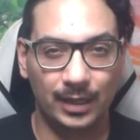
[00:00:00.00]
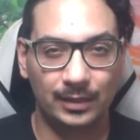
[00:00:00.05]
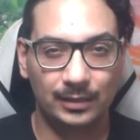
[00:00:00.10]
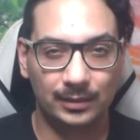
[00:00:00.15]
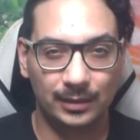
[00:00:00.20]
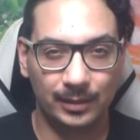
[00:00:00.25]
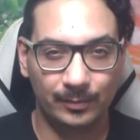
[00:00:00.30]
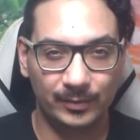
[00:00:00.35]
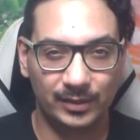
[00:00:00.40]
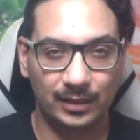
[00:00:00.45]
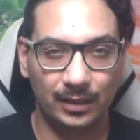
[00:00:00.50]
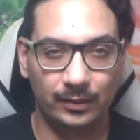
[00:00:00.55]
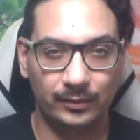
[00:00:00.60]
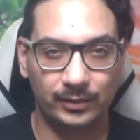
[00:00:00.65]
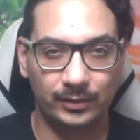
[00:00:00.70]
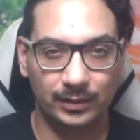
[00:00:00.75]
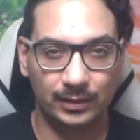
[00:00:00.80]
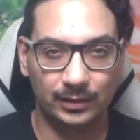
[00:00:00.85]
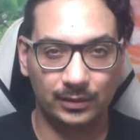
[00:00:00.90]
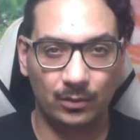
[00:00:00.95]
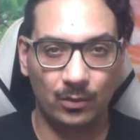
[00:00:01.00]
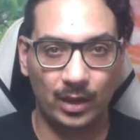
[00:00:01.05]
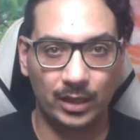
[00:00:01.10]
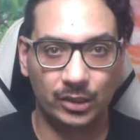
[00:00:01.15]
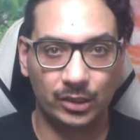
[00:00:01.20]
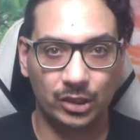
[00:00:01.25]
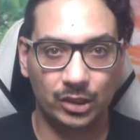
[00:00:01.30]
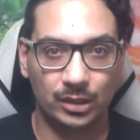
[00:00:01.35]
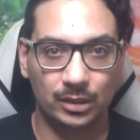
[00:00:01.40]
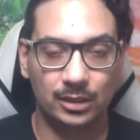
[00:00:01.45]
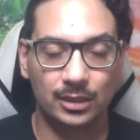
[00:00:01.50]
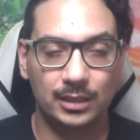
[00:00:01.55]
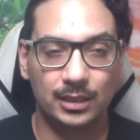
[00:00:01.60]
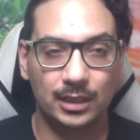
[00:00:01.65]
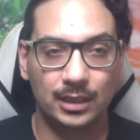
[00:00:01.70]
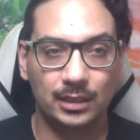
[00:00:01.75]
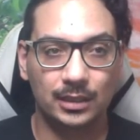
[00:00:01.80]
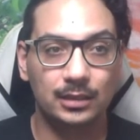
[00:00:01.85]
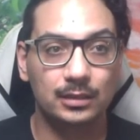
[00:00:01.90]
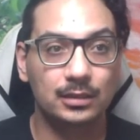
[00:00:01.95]
themselves these questions
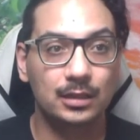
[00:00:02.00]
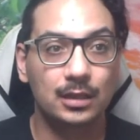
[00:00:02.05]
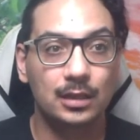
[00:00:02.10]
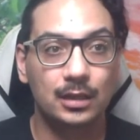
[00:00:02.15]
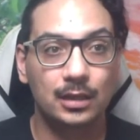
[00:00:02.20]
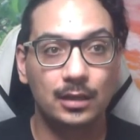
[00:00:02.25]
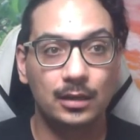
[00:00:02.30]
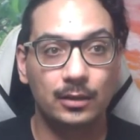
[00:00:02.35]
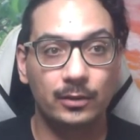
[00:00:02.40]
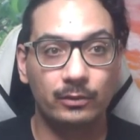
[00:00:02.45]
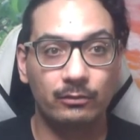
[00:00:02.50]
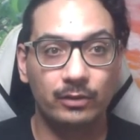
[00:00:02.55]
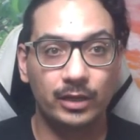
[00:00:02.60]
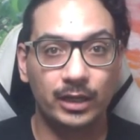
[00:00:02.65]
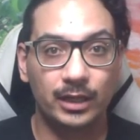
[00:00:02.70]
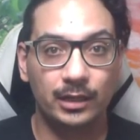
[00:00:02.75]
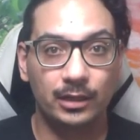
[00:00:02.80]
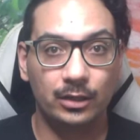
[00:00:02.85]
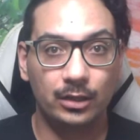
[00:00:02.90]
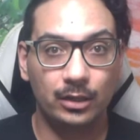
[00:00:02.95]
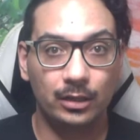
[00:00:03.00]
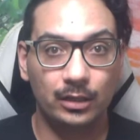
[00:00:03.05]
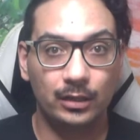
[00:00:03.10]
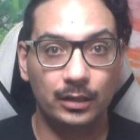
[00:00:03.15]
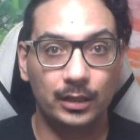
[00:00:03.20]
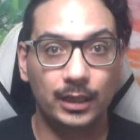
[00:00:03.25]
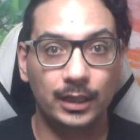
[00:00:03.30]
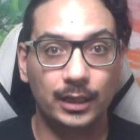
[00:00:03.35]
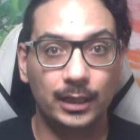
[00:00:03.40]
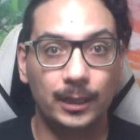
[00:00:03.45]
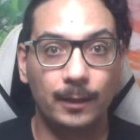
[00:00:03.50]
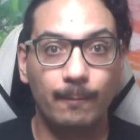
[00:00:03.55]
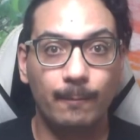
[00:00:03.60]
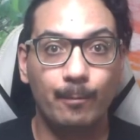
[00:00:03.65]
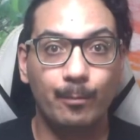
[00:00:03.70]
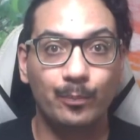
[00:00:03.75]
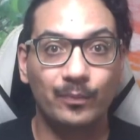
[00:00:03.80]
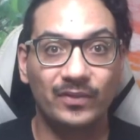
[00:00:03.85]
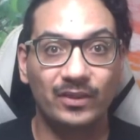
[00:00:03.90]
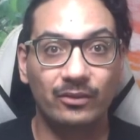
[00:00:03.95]
and really look
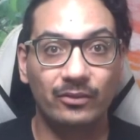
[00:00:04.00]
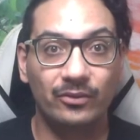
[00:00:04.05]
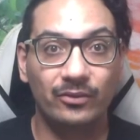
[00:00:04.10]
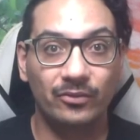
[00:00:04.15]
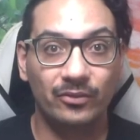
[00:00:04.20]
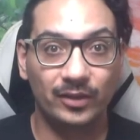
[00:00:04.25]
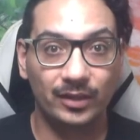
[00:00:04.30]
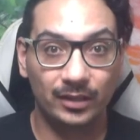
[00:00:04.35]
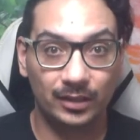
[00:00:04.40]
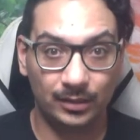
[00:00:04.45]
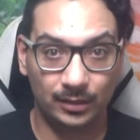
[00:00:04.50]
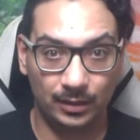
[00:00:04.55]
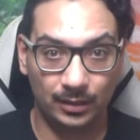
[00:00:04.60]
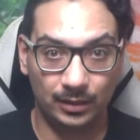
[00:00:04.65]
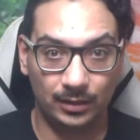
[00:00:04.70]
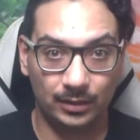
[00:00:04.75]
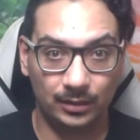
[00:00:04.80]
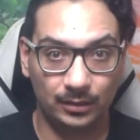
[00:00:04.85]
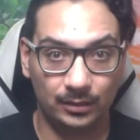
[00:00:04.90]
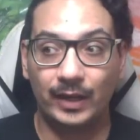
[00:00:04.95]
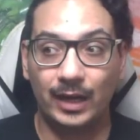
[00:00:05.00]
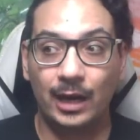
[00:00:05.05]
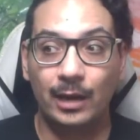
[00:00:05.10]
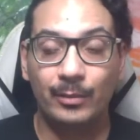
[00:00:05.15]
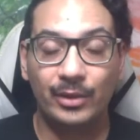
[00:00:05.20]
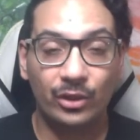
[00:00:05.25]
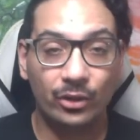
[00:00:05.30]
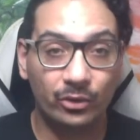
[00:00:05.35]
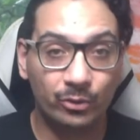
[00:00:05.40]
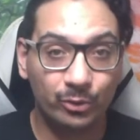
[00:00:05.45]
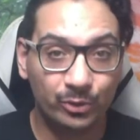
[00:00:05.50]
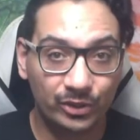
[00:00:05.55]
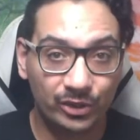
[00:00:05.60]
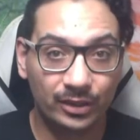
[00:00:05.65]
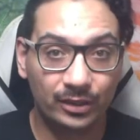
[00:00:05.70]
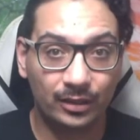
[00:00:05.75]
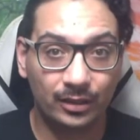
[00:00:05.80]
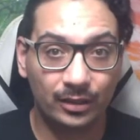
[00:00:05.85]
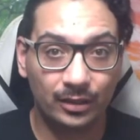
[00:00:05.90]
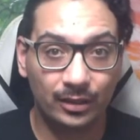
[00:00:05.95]
further. I'm an
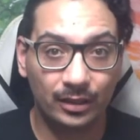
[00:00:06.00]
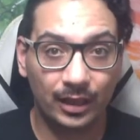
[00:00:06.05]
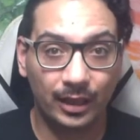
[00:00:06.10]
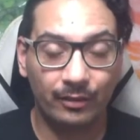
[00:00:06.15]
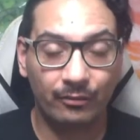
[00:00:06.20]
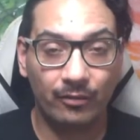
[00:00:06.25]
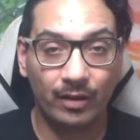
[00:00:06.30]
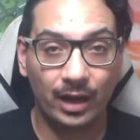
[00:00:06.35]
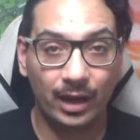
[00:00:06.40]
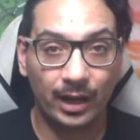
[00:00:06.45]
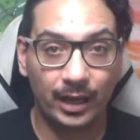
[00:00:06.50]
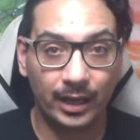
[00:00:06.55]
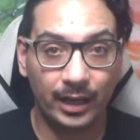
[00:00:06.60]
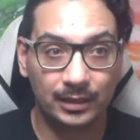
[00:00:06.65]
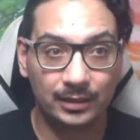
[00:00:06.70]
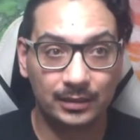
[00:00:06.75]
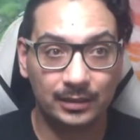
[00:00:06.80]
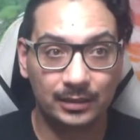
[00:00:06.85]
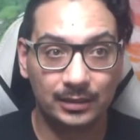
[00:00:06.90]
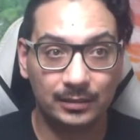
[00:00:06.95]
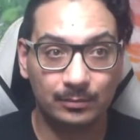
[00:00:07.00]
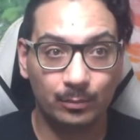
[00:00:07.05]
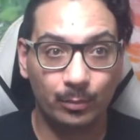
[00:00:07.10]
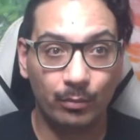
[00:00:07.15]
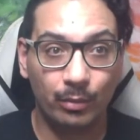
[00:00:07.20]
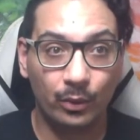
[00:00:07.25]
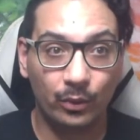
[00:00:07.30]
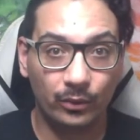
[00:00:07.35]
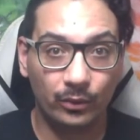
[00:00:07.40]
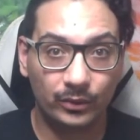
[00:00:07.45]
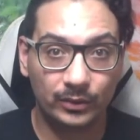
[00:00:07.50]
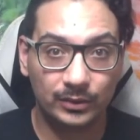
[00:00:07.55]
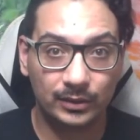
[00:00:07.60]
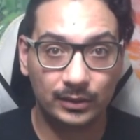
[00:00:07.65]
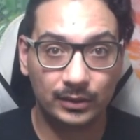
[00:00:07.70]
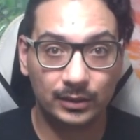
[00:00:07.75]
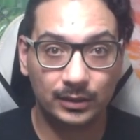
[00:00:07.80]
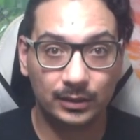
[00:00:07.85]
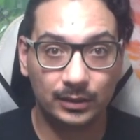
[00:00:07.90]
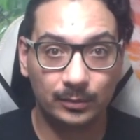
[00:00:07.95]
author. I write
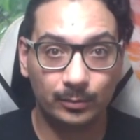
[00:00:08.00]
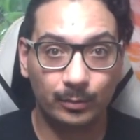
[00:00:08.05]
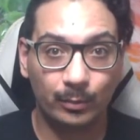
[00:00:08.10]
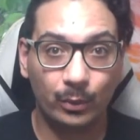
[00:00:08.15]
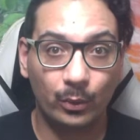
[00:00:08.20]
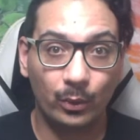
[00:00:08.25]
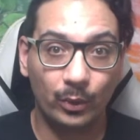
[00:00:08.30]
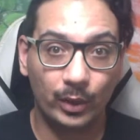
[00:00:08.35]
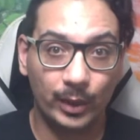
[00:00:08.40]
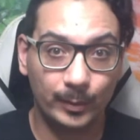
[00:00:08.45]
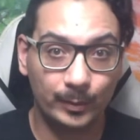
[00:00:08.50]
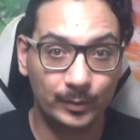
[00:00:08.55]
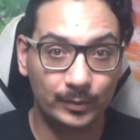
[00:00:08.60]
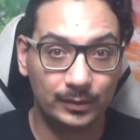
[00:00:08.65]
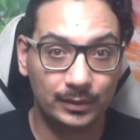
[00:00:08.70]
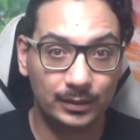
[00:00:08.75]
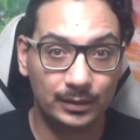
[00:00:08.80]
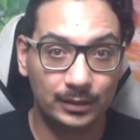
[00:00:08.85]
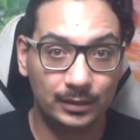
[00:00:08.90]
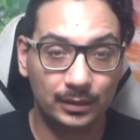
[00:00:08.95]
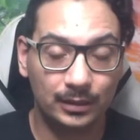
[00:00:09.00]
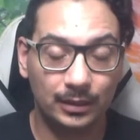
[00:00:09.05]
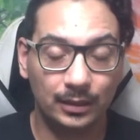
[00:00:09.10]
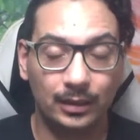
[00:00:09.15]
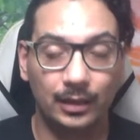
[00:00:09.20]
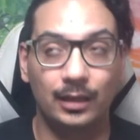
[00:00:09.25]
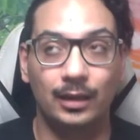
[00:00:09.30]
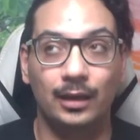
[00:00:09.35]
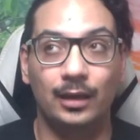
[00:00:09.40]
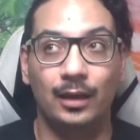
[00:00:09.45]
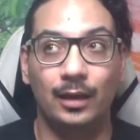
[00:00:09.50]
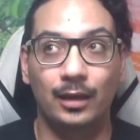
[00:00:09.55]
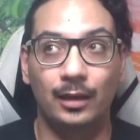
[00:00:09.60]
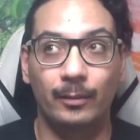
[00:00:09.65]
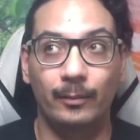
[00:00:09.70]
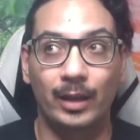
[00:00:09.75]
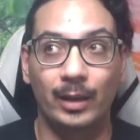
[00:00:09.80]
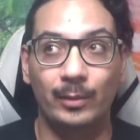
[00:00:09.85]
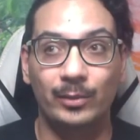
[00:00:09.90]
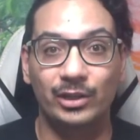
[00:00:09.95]
books, poems.
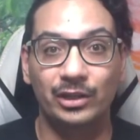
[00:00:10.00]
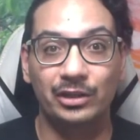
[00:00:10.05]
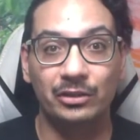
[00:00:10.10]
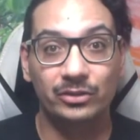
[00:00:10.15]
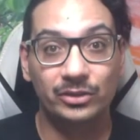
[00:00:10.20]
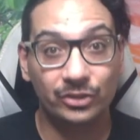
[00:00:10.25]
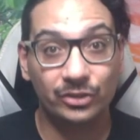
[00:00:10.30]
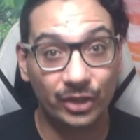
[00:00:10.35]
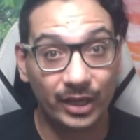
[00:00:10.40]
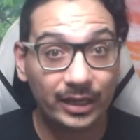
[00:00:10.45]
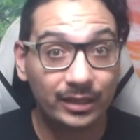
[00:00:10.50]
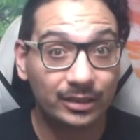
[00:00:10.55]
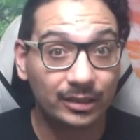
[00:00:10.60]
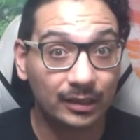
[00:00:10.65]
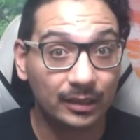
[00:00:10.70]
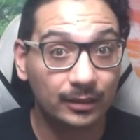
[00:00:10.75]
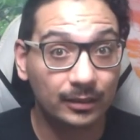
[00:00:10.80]
I'm an illustrator.